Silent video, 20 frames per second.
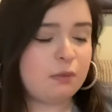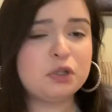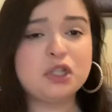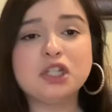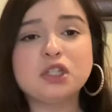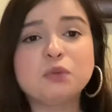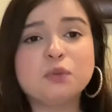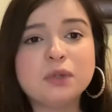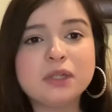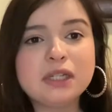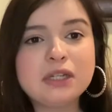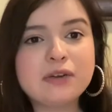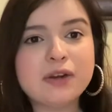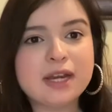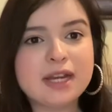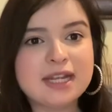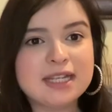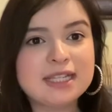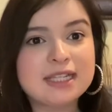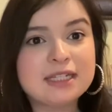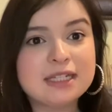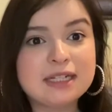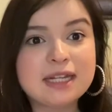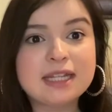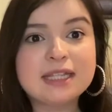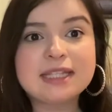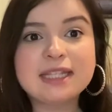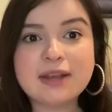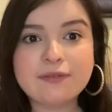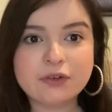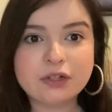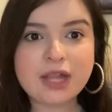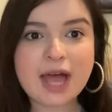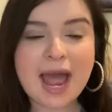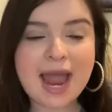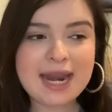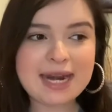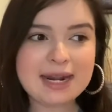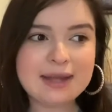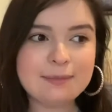which is really great because I did get several
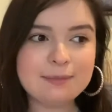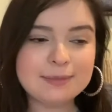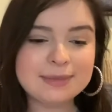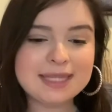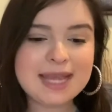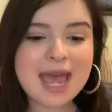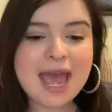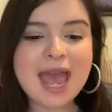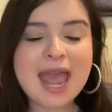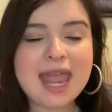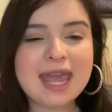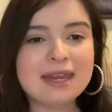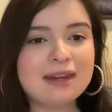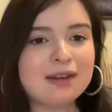items and